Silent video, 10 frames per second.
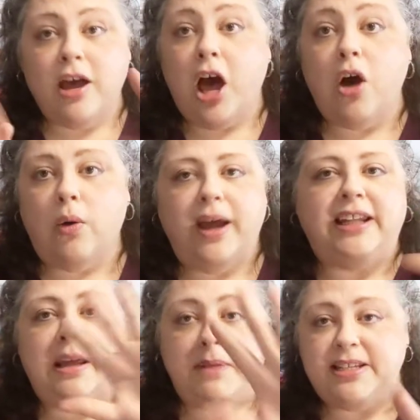Oh, and
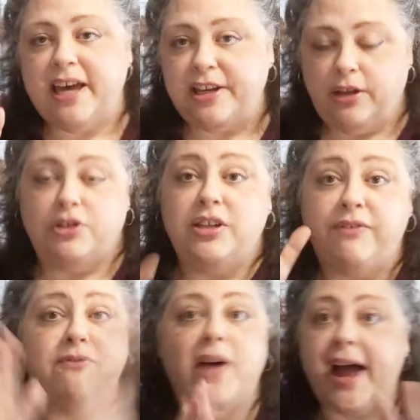let me tell you, to
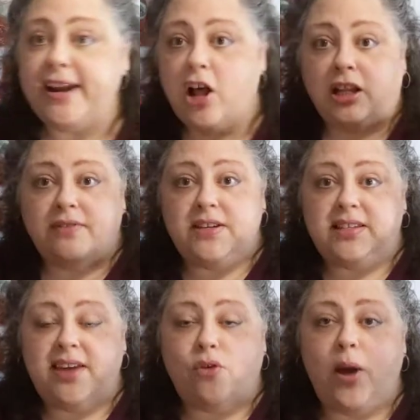find all of these
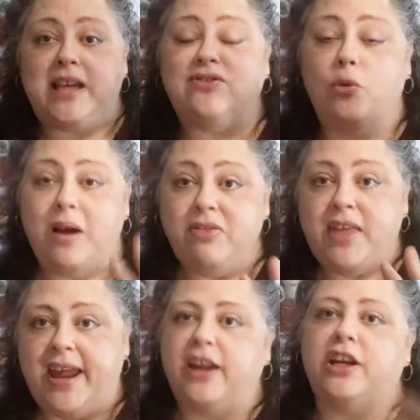giveaways, for one
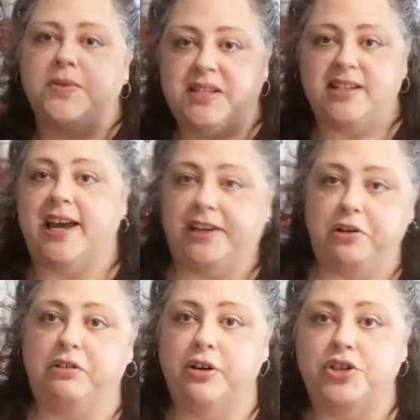thing, go see DiGo
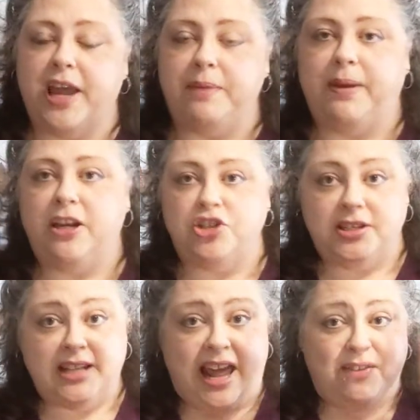Crochet, because she's
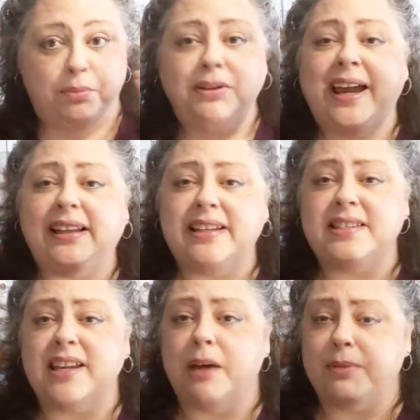going to have a
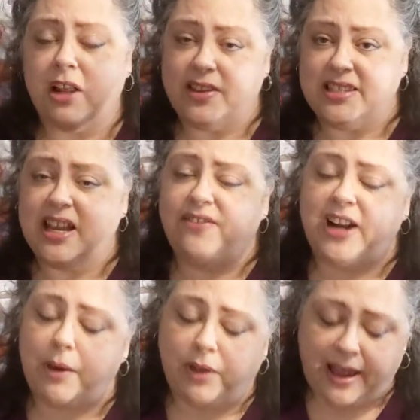playlist up and all that stuff, and
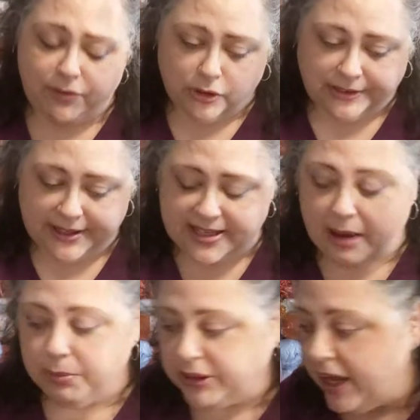I will have her link
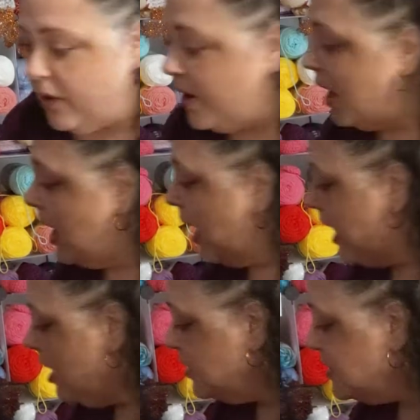down below.
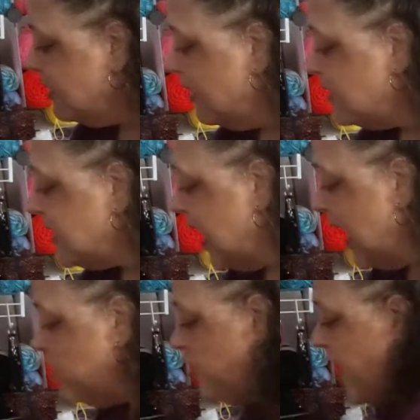And also, there is a
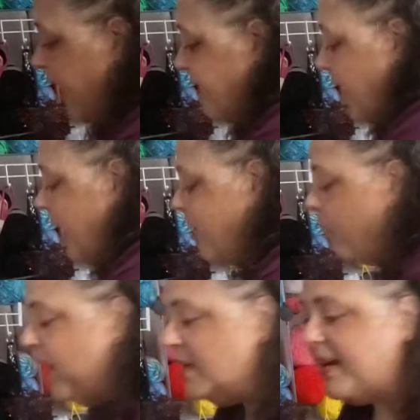hashtag that I don't
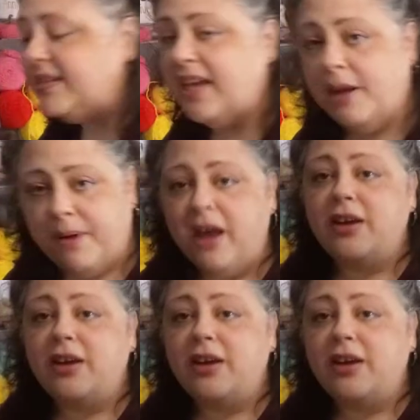want to mess up,